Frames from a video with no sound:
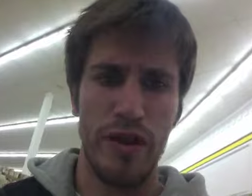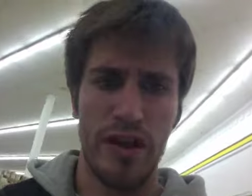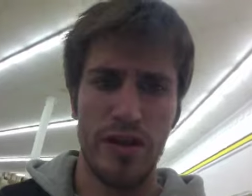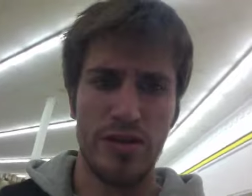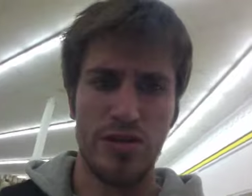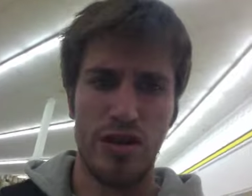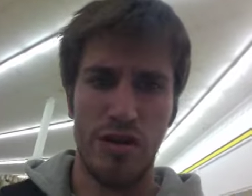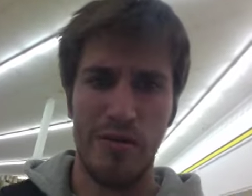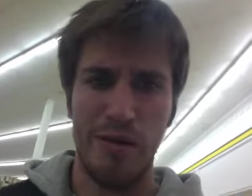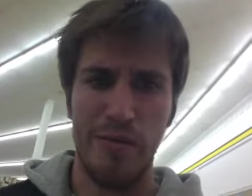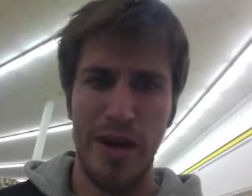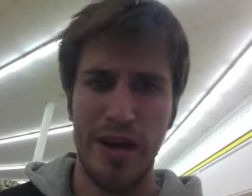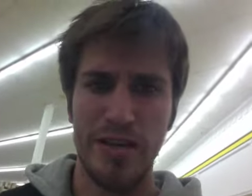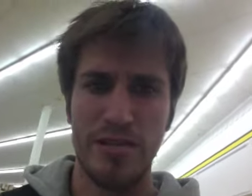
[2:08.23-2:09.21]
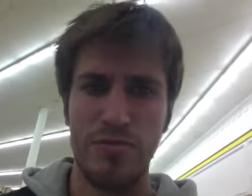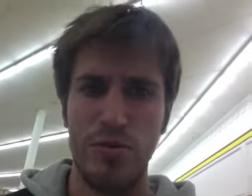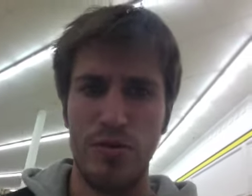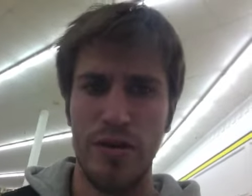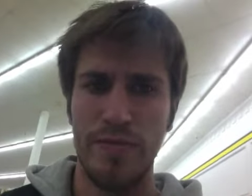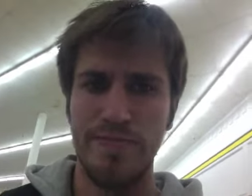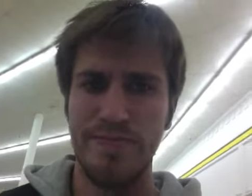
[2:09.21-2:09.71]
like a strawberry banana
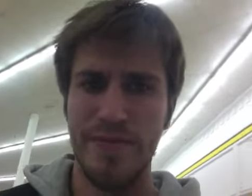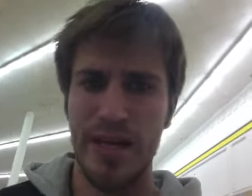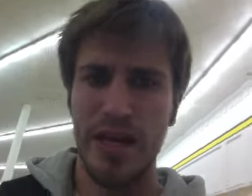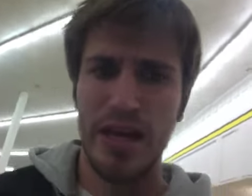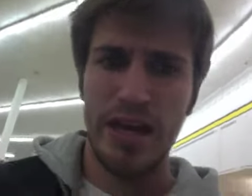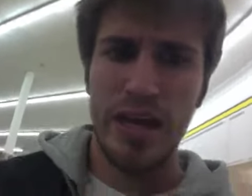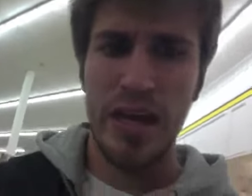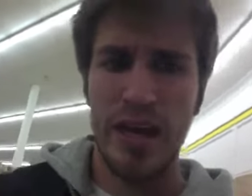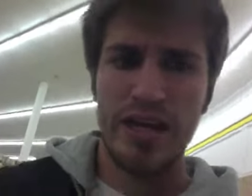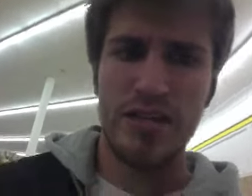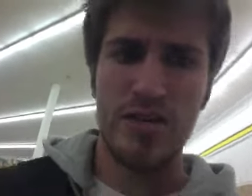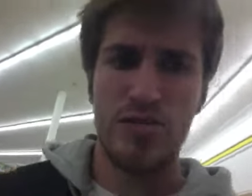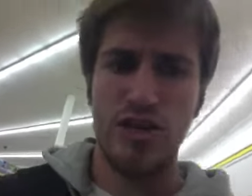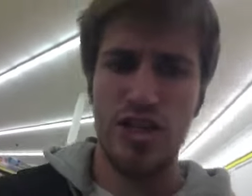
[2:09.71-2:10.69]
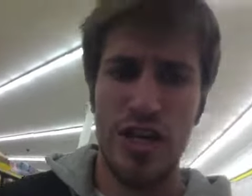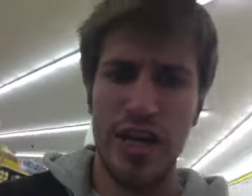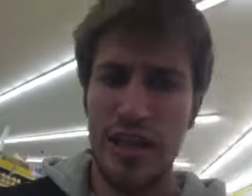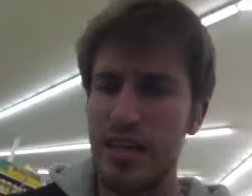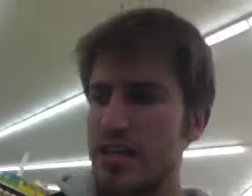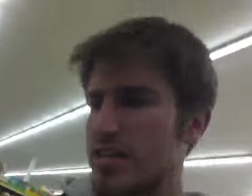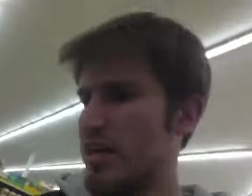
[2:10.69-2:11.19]
smoothie. And so
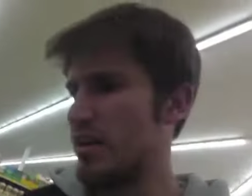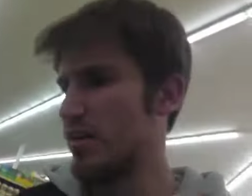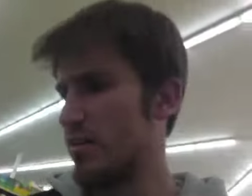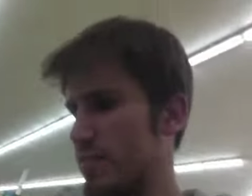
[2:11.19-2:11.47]
check this out.